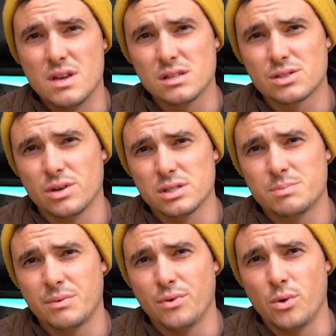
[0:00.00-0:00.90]
Fingers
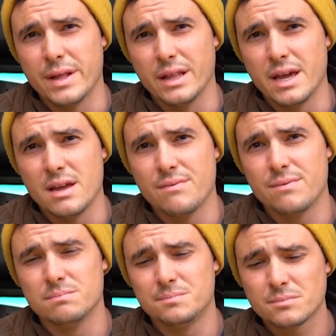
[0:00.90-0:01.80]
crossed before we leave,
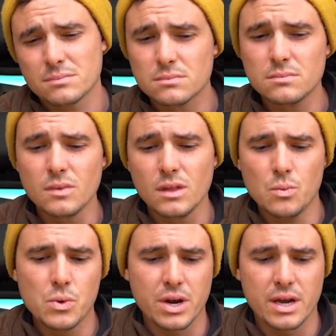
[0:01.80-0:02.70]

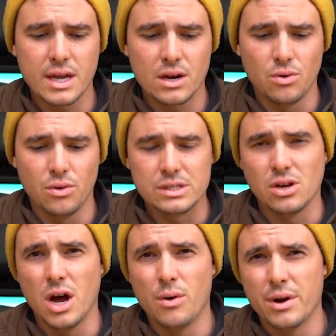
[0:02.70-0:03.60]
we're going to get all the
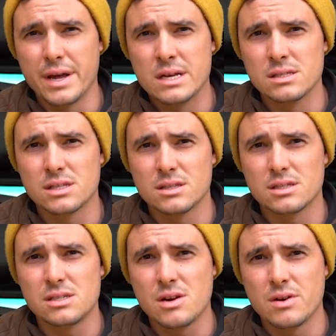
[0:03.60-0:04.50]
tie rod ends and the
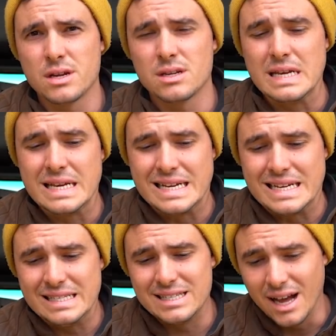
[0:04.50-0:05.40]
steering
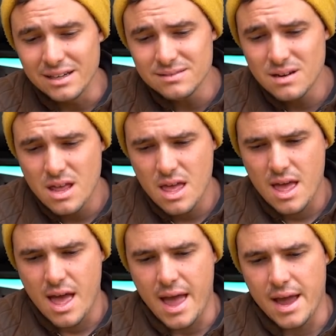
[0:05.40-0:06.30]
done,
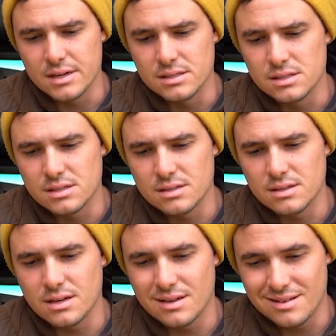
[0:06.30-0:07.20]
and
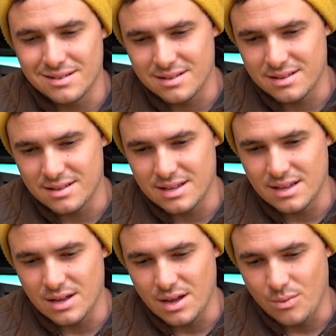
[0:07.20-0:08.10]

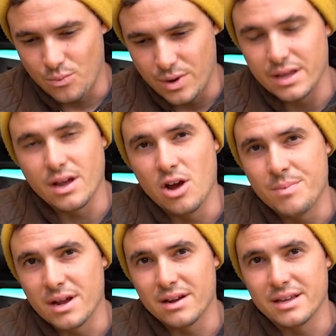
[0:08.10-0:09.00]
really
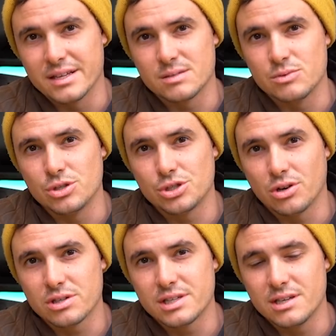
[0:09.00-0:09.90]
hoping I can get some new
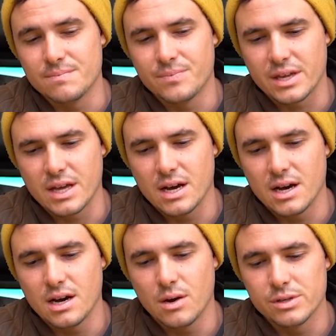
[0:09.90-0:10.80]
shocks in the
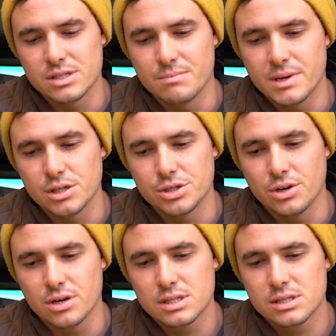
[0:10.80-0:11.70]
car. I want some better
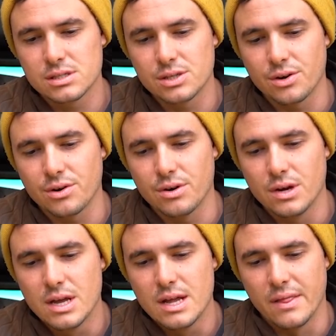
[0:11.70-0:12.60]
shocks, so
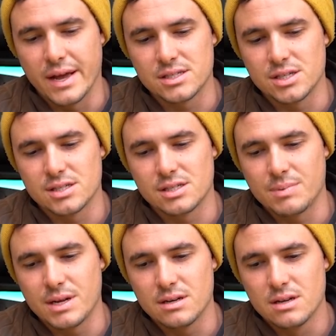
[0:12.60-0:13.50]
that's just a
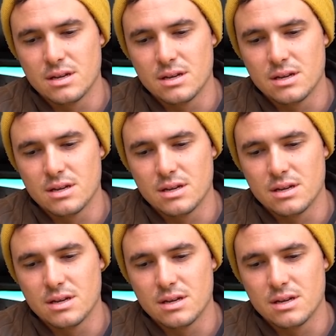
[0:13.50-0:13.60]
bit,